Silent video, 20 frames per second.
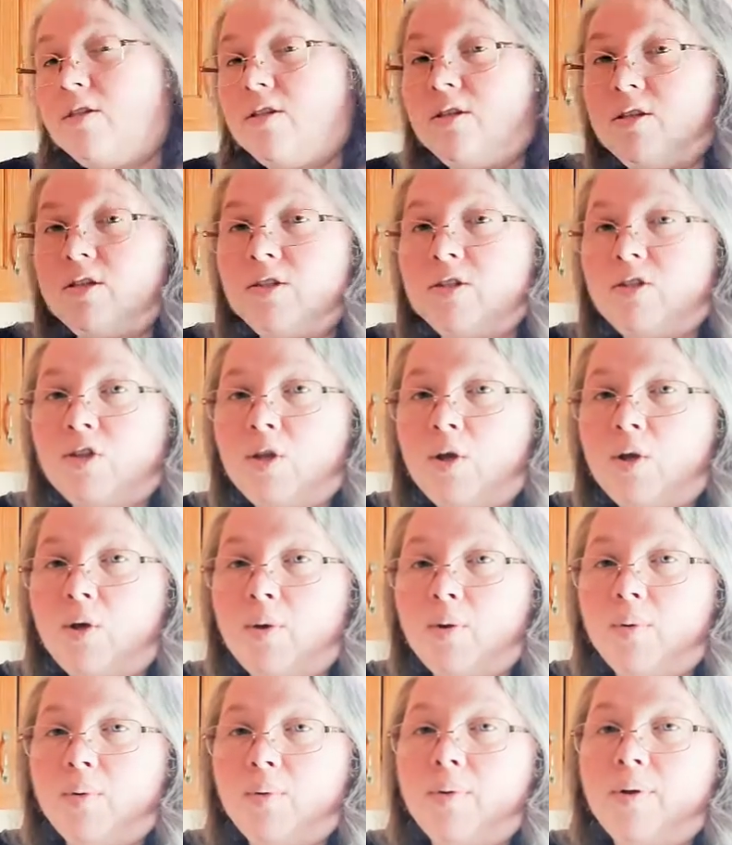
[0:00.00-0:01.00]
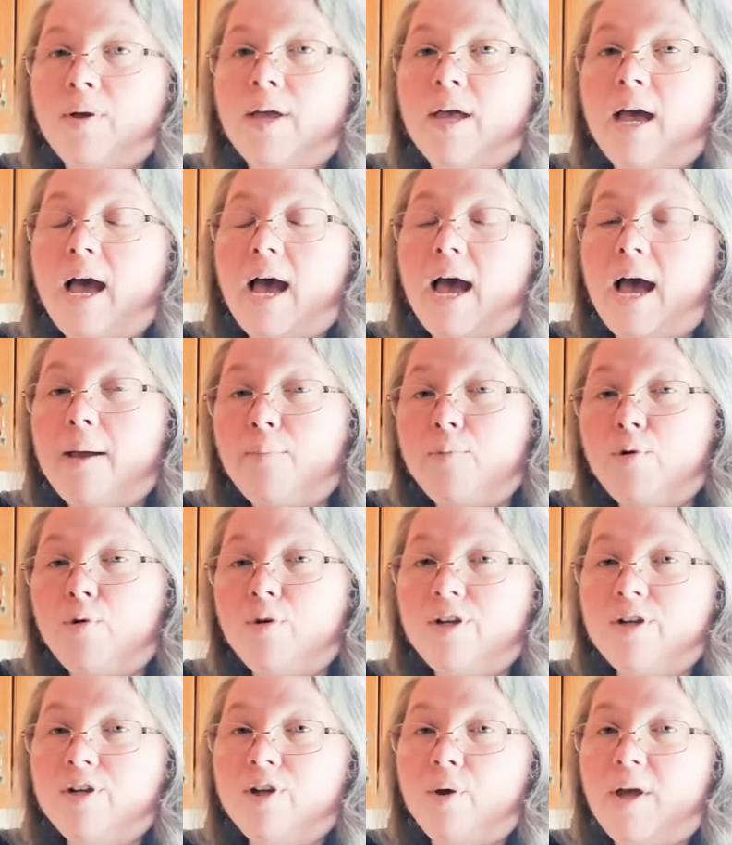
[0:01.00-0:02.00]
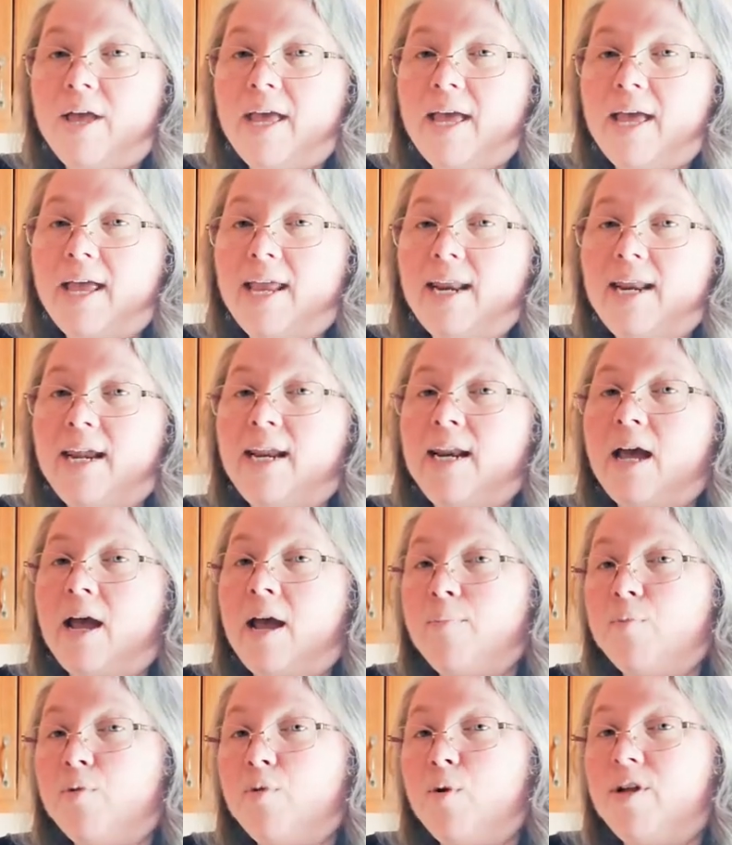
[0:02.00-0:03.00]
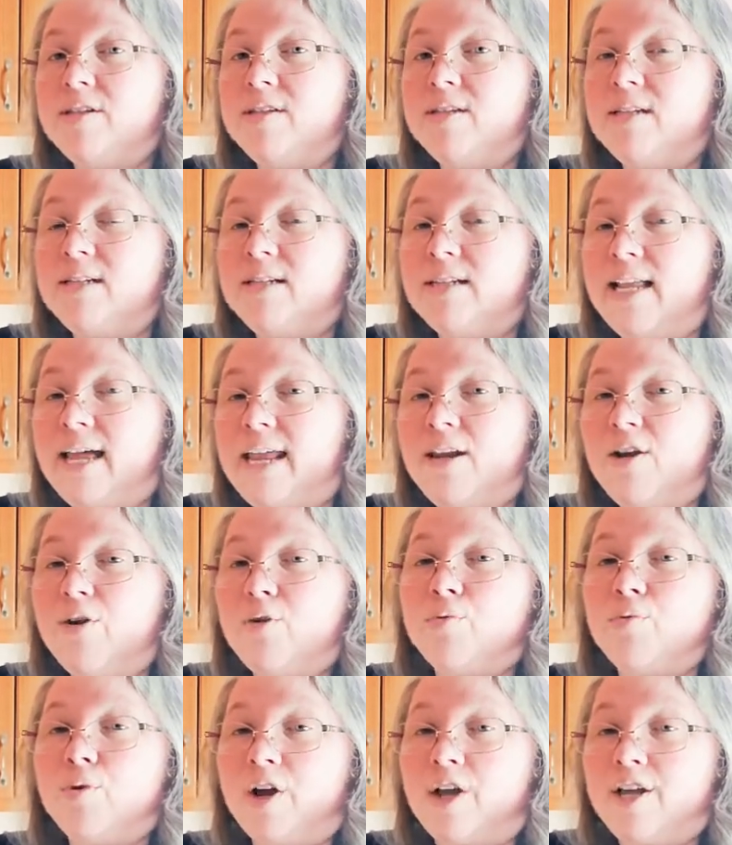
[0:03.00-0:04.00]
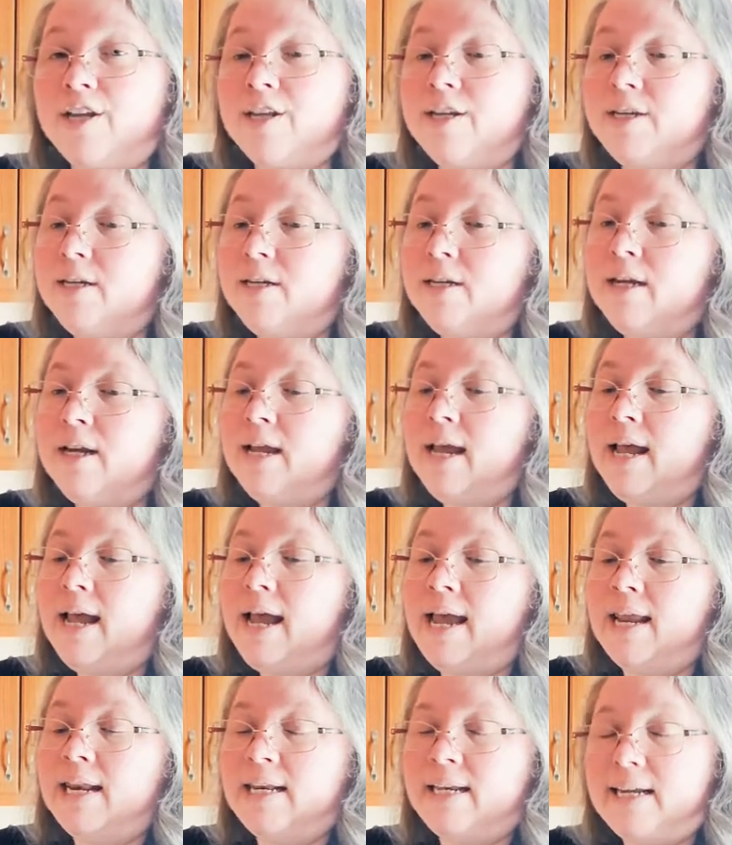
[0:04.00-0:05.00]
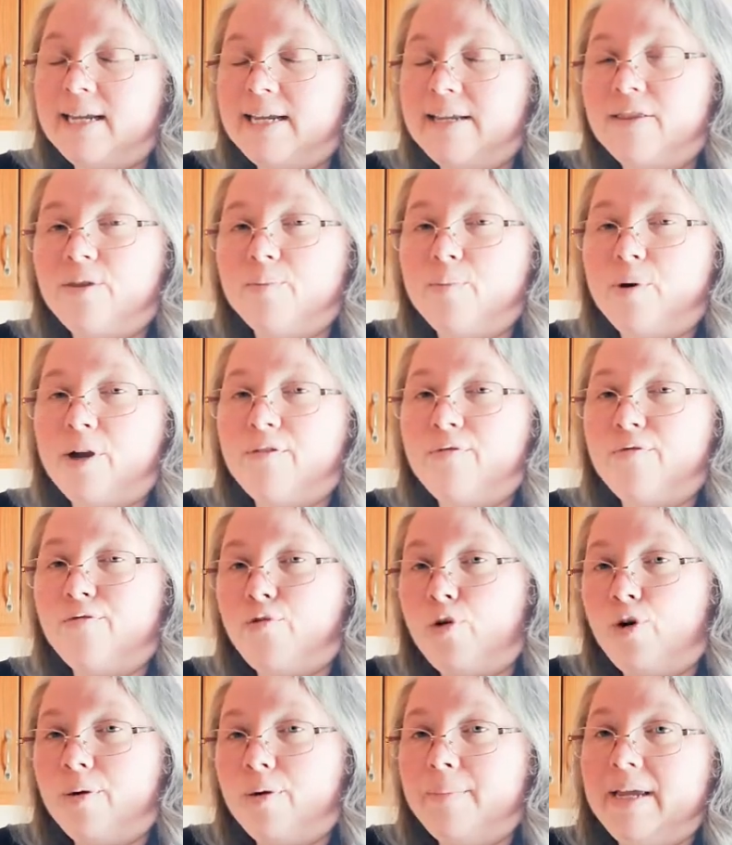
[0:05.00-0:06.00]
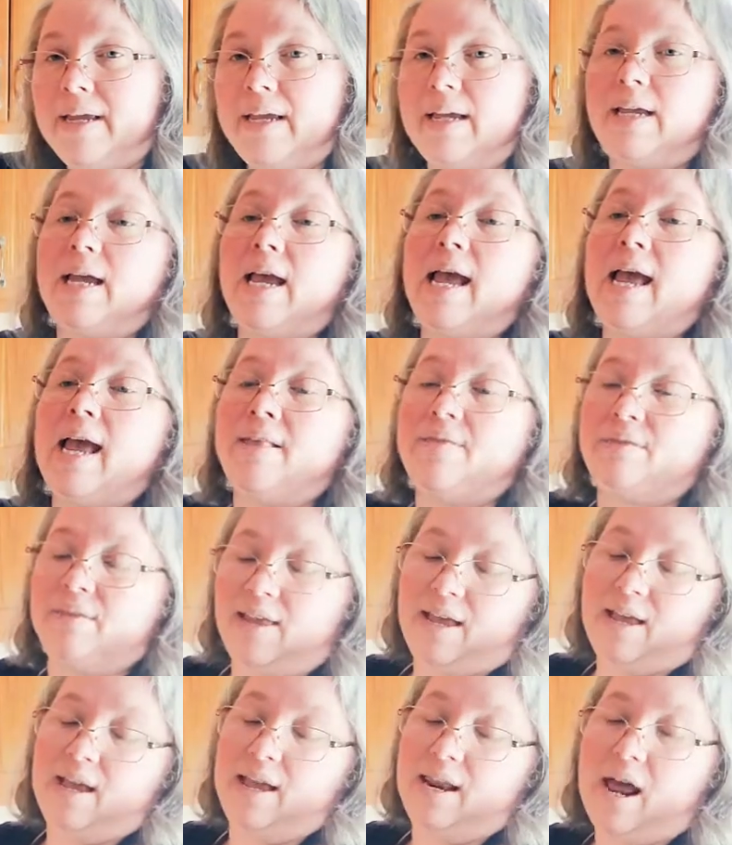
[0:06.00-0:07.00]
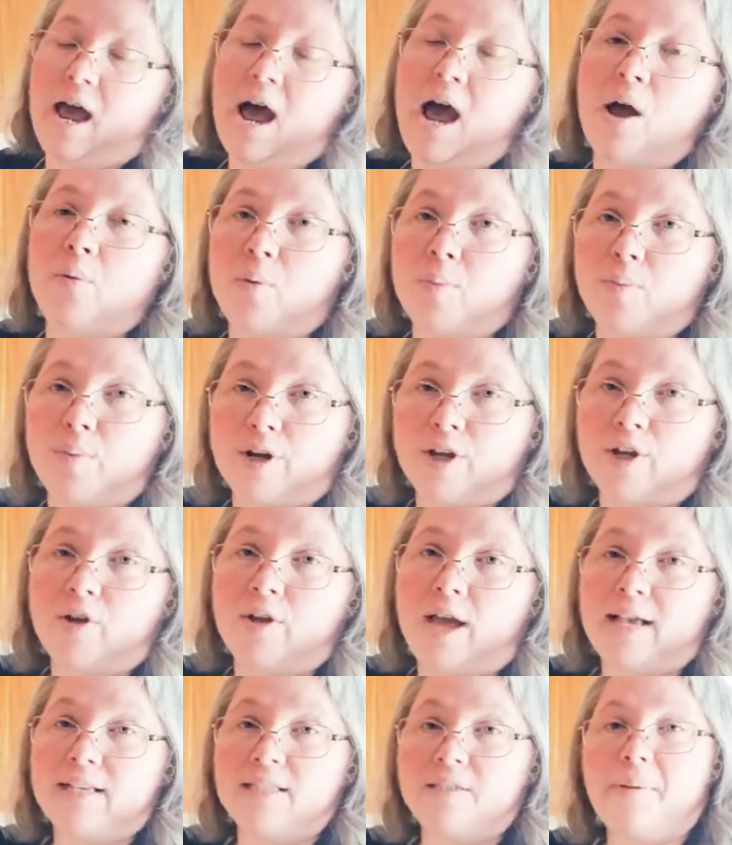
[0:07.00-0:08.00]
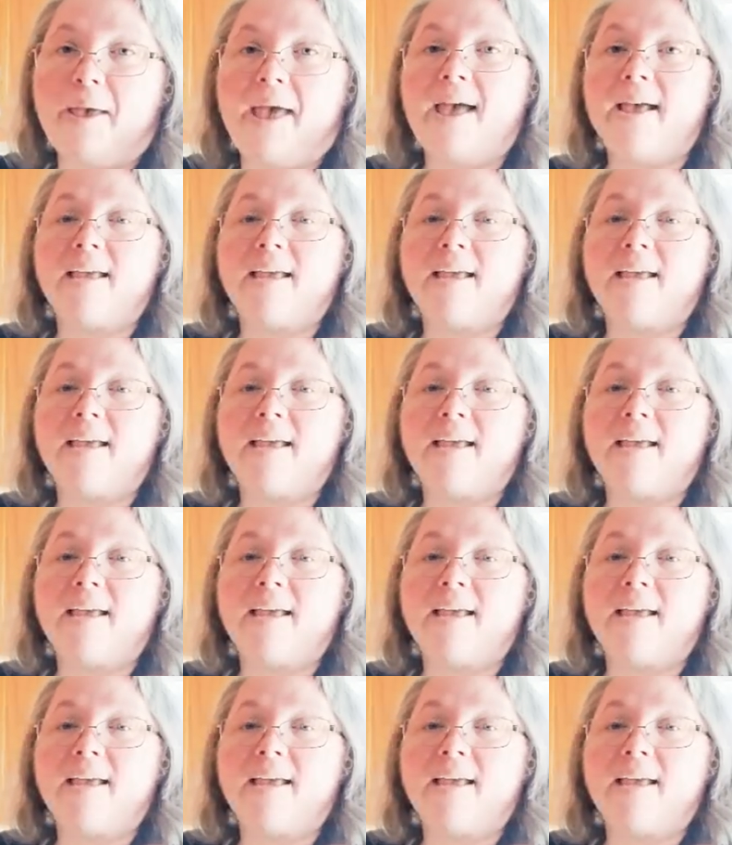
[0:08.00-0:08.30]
So I'm going to go ahead and I'm going to let it run and knead the bread for me, and then I will bring you guys back.